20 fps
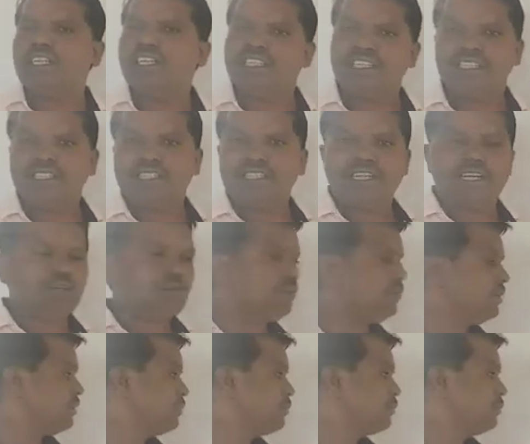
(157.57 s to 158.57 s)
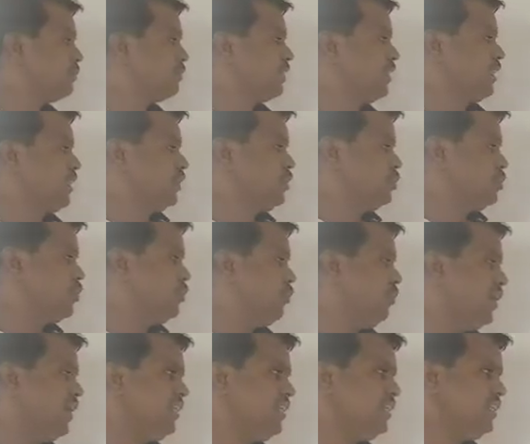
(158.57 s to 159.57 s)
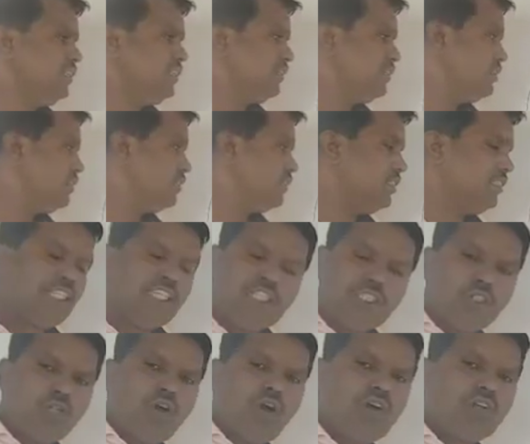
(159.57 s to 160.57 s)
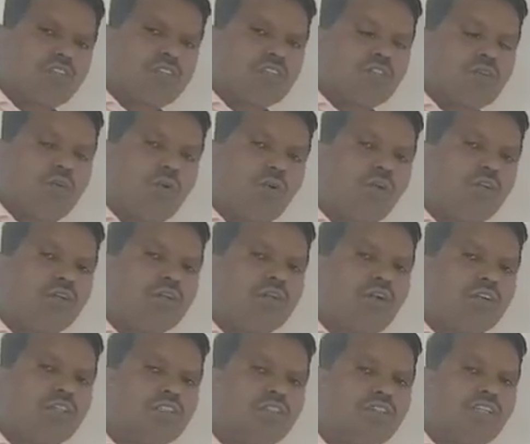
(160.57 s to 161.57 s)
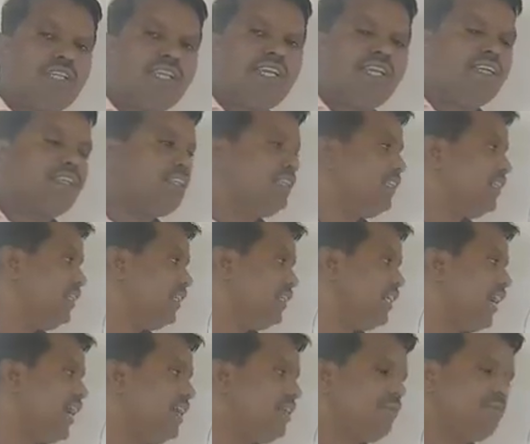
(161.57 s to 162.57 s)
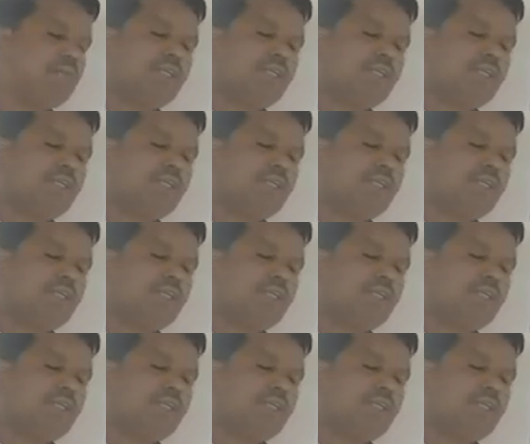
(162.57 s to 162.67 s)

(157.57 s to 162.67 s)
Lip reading: read that one. So when these rocks, old rocks will get the heat and